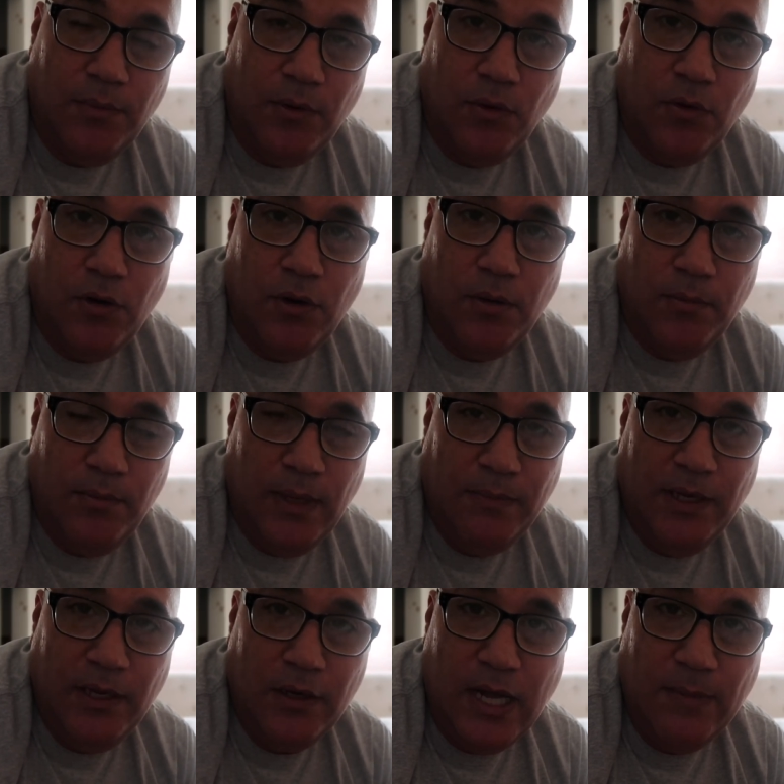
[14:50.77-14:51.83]
Or
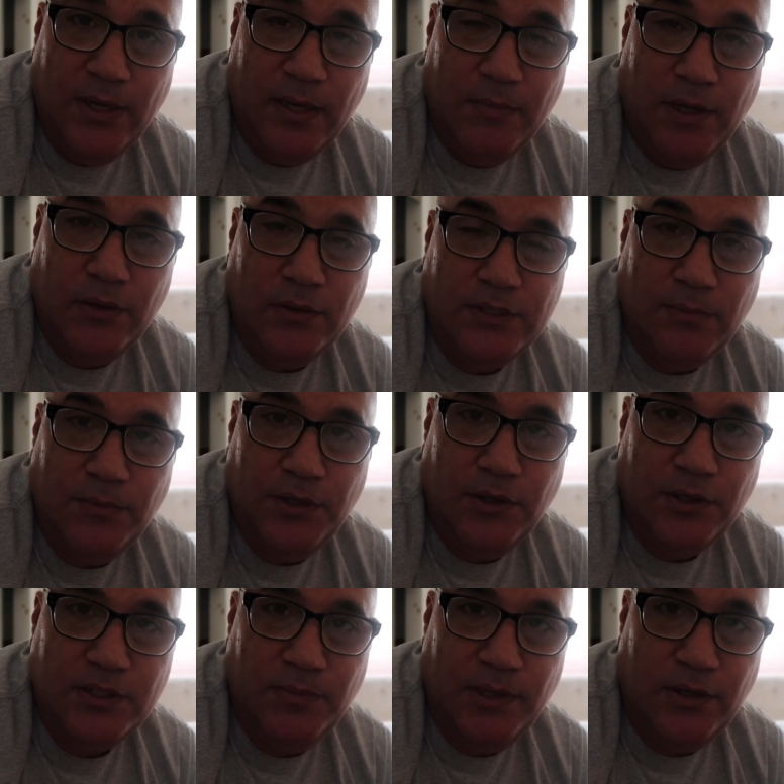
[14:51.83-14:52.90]
maybe comment about some of your
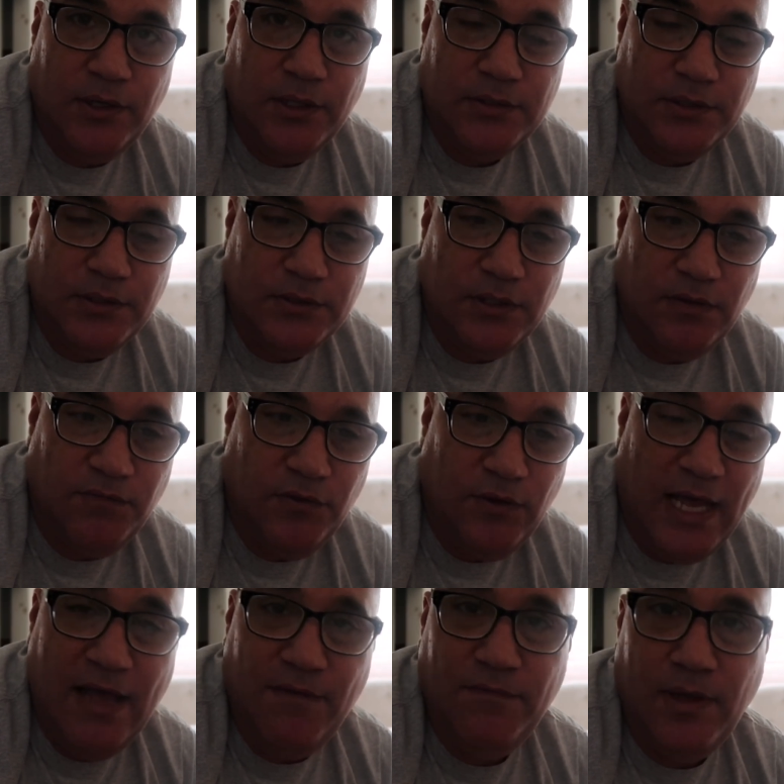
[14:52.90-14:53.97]
experiences. If you
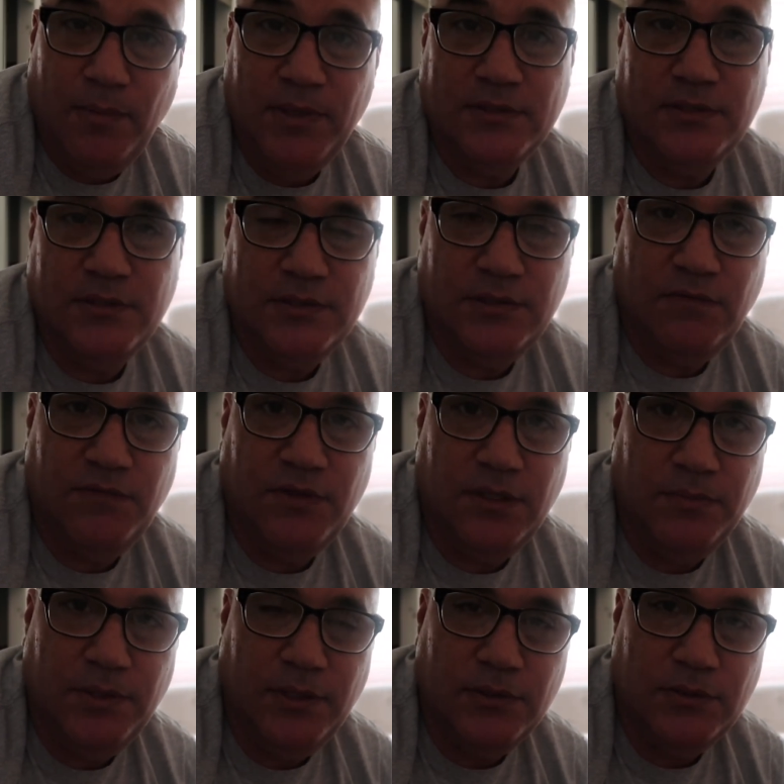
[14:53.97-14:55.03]
have a business in the
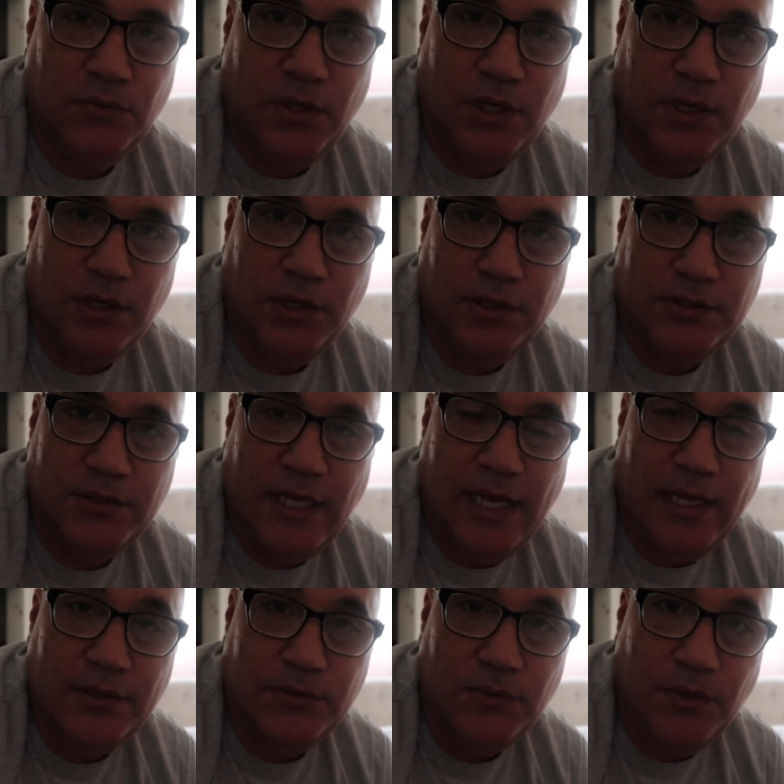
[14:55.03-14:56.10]
Philippines, what are the good
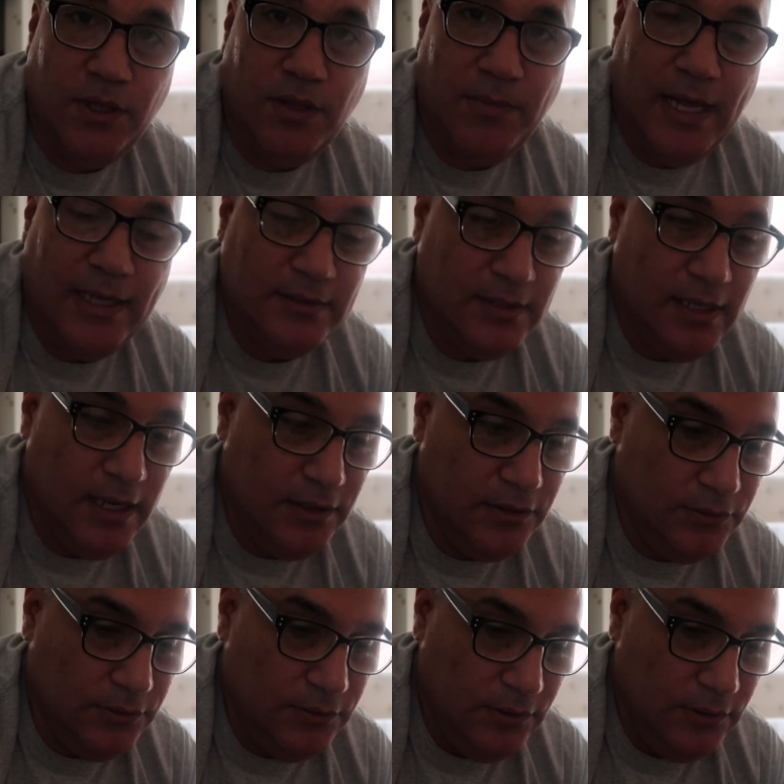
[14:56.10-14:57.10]
sides? What are the bad sides?